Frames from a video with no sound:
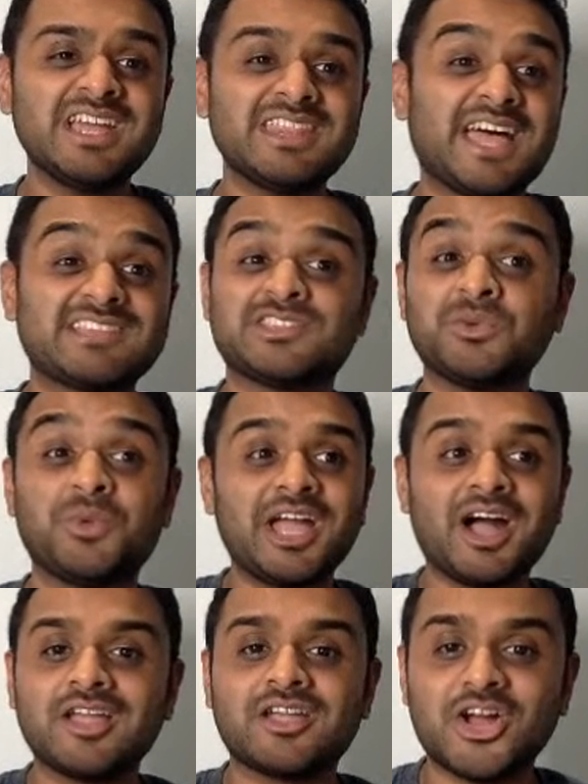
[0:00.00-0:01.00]
That's the way
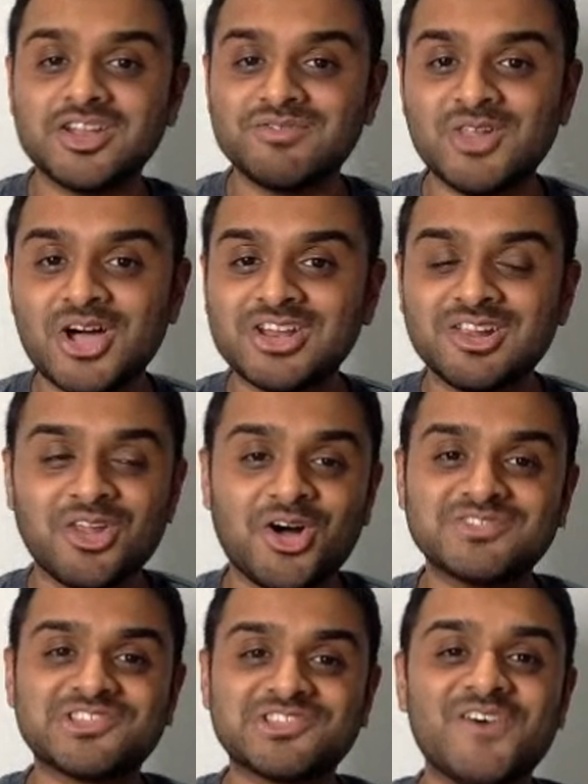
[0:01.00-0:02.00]
I kind of learn a lot
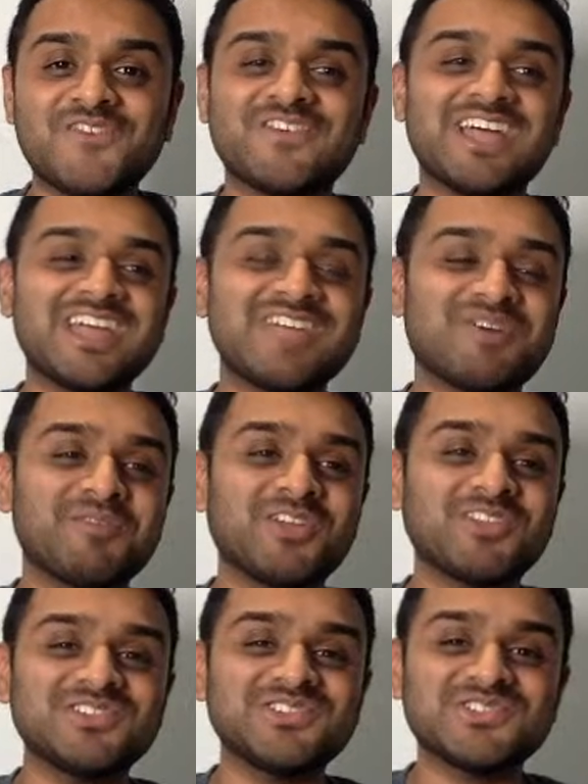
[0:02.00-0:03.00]
of stuff, if I'm not
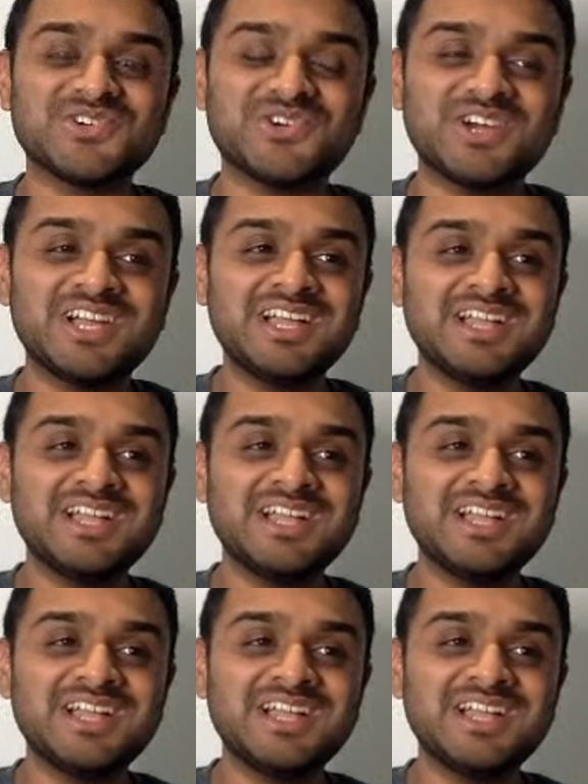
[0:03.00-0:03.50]
too sure.